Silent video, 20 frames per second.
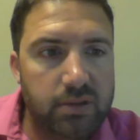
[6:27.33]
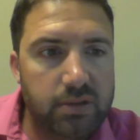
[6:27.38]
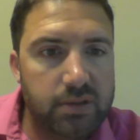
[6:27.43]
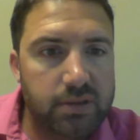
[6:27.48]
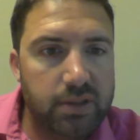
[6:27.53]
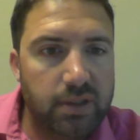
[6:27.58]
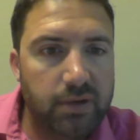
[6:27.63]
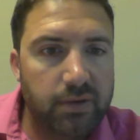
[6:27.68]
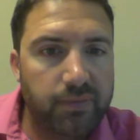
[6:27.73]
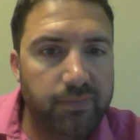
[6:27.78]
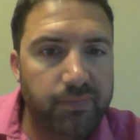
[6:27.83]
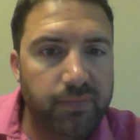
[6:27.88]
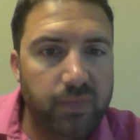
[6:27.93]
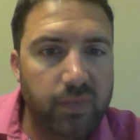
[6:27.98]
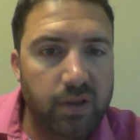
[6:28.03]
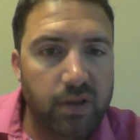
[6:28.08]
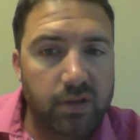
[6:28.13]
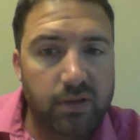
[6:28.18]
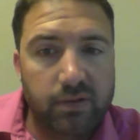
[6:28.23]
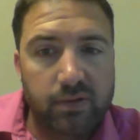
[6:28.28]
So
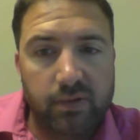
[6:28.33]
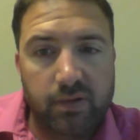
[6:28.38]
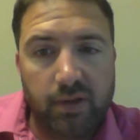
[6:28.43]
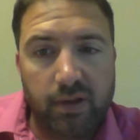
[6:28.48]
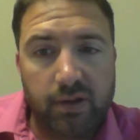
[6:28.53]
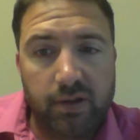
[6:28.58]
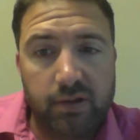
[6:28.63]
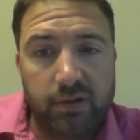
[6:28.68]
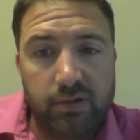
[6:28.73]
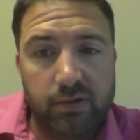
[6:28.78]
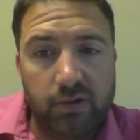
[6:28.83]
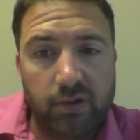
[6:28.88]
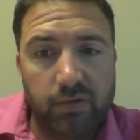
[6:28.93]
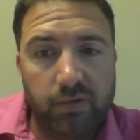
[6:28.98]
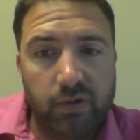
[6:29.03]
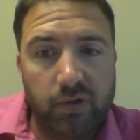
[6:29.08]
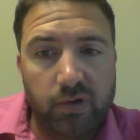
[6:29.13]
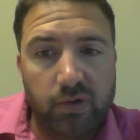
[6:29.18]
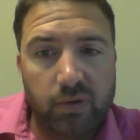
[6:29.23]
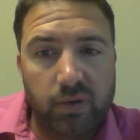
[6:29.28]
like
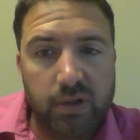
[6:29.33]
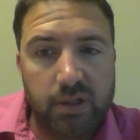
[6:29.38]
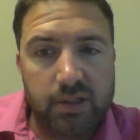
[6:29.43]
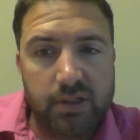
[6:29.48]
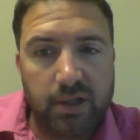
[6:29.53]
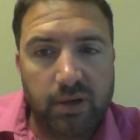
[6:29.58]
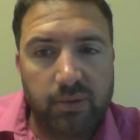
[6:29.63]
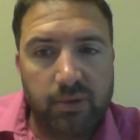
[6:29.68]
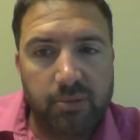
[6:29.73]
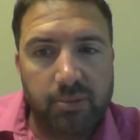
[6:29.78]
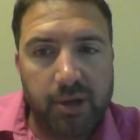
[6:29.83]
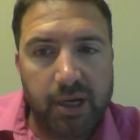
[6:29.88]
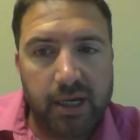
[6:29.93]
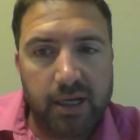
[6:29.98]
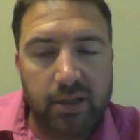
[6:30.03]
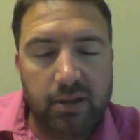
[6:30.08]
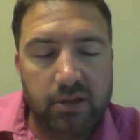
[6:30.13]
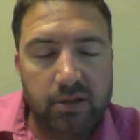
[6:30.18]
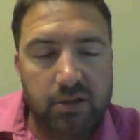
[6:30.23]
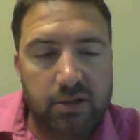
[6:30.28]
Novo Nordisk, I went
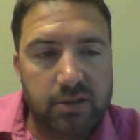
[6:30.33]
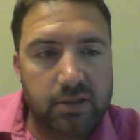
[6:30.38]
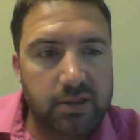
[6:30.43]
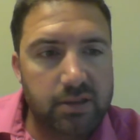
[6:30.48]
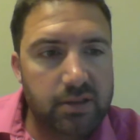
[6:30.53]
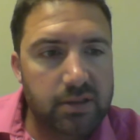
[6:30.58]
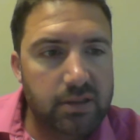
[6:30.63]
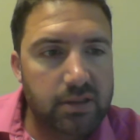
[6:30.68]
back and looked.